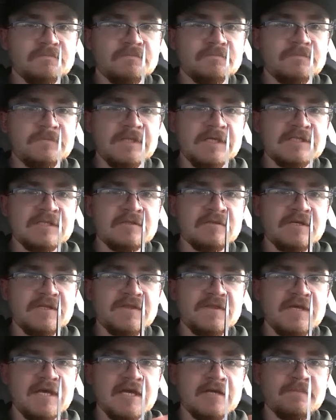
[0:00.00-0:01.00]
decently
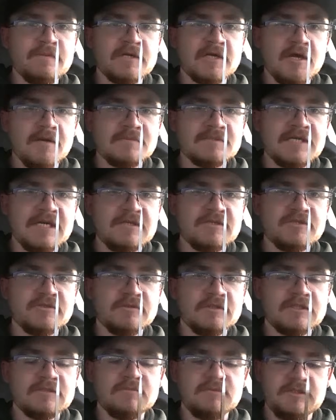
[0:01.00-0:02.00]
thick, but it comes down
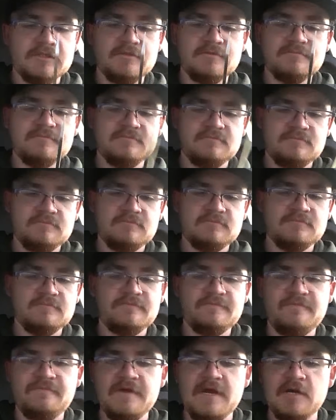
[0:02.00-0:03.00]
to a, you know,
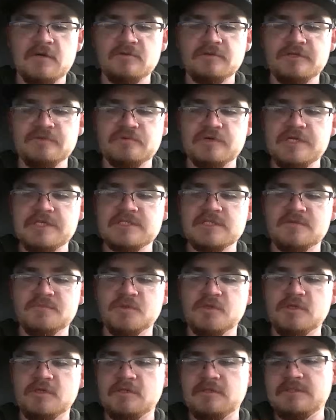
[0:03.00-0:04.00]
fairly
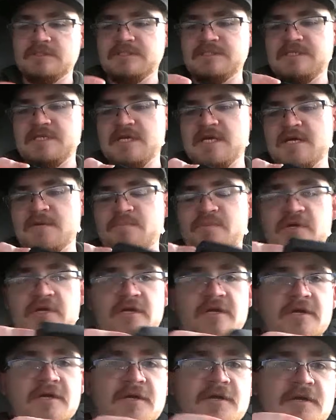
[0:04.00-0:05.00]
reasonable tip.
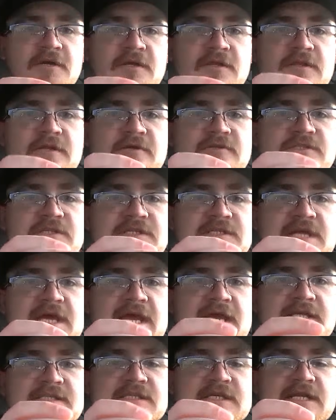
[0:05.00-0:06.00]
There's the
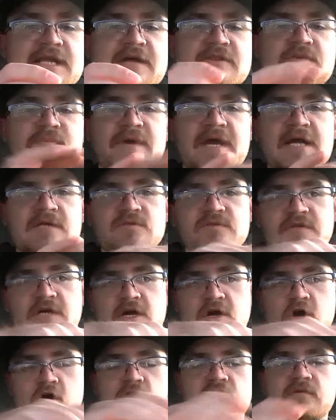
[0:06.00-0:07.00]
tang sticking out the back, so we
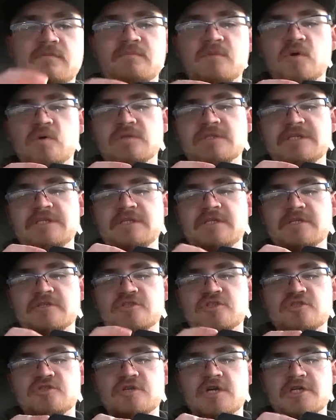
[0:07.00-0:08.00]
got over molded
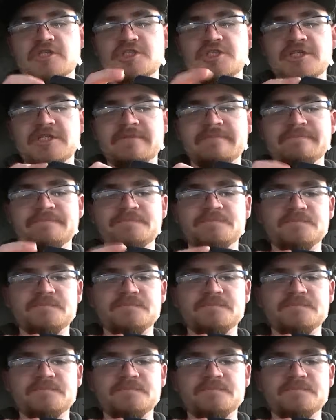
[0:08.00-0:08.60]
construction.